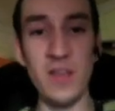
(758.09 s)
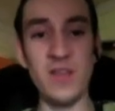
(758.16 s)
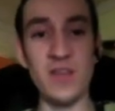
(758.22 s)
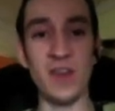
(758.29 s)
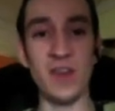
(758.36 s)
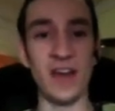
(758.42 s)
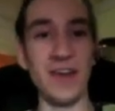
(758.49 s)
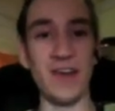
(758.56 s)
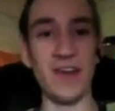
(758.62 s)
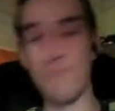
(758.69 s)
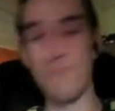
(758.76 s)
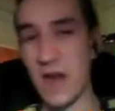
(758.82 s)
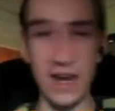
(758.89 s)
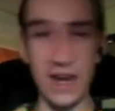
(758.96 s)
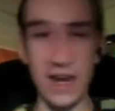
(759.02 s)
you can kind of
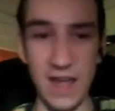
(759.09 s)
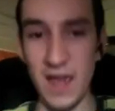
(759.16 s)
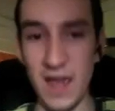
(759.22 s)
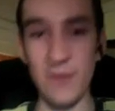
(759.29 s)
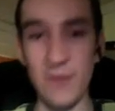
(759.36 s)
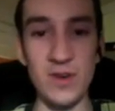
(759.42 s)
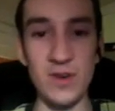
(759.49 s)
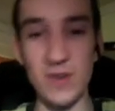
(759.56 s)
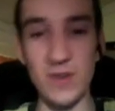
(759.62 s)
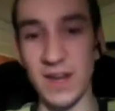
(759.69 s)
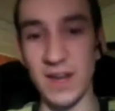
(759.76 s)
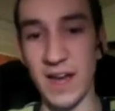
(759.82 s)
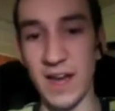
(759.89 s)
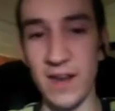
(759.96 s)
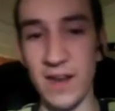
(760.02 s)
metagame and you
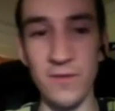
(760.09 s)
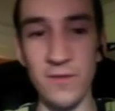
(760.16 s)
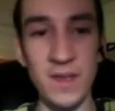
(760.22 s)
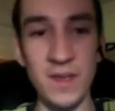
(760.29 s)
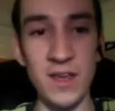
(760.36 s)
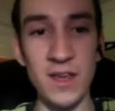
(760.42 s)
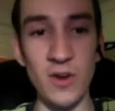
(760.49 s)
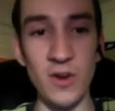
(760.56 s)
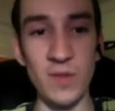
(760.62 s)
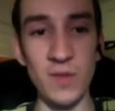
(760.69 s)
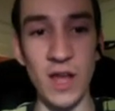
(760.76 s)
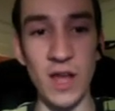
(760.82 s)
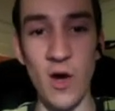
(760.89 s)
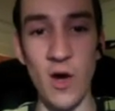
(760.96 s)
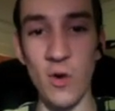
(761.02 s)
can kind of, be
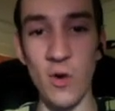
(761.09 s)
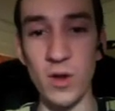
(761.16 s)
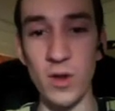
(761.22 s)
like, oh,